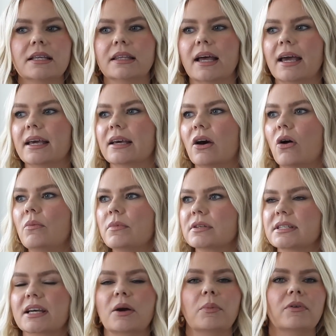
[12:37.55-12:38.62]
like almost
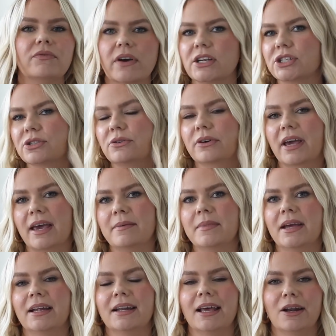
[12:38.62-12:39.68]
like a professional came
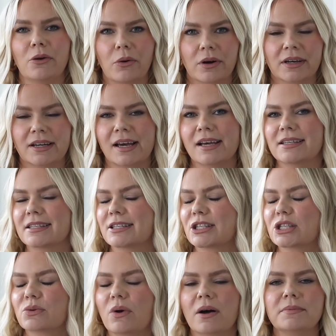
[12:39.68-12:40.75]
in and organized and
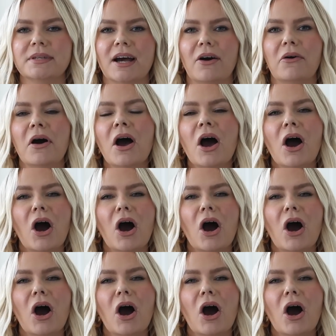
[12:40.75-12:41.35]
swapped out